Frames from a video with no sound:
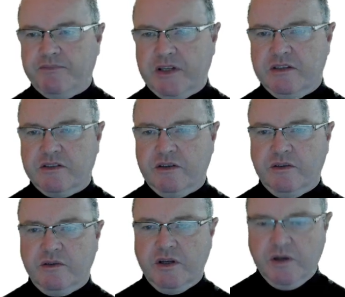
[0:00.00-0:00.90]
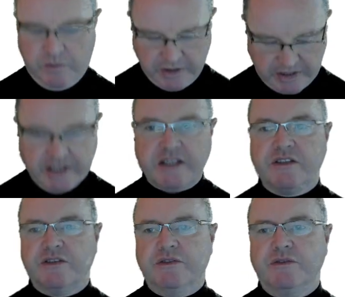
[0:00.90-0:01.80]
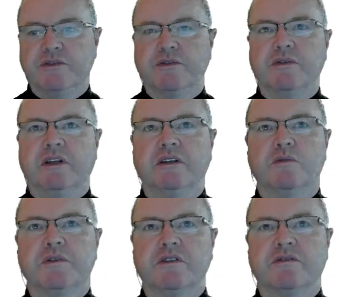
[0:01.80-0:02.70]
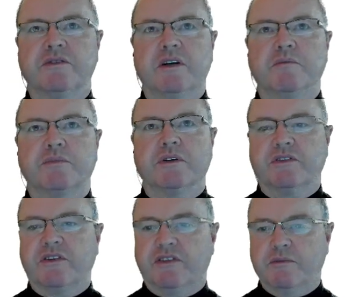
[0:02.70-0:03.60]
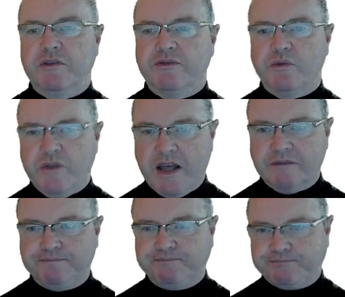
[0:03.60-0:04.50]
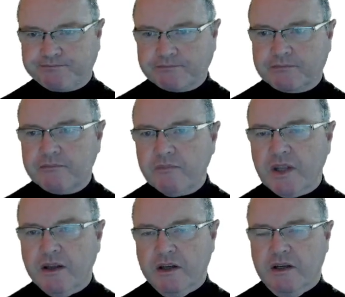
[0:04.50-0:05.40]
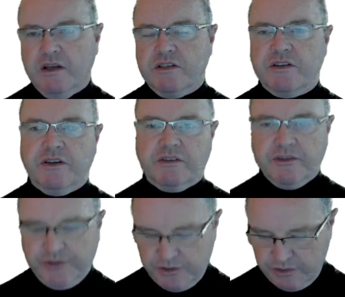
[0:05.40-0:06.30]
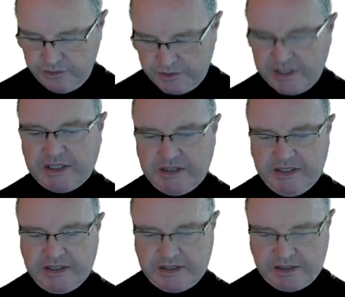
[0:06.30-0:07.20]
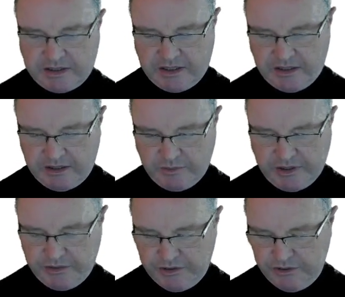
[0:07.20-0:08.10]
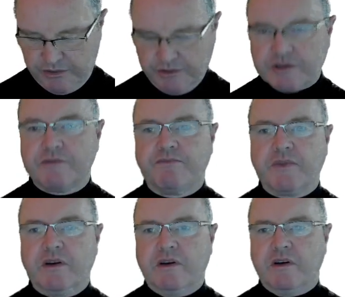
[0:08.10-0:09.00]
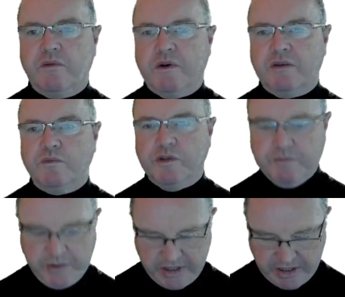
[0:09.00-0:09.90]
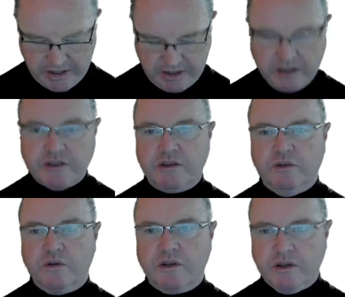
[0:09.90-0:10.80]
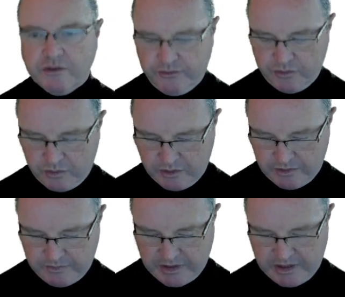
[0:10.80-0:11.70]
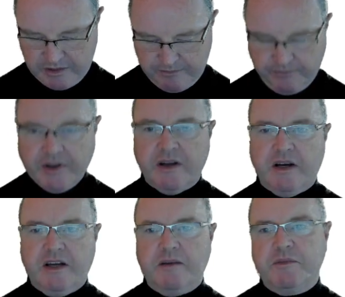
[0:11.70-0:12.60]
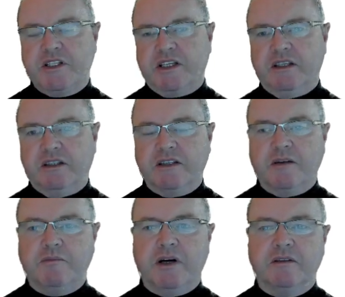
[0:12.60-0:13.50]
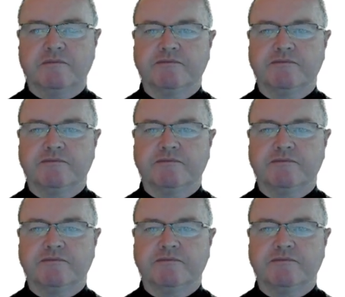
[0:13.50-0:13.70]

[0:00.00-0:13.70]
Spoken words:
and so we're going to need to do a little bit of processing before that. So there are a few techniques that we could use. One would be to look for a particular number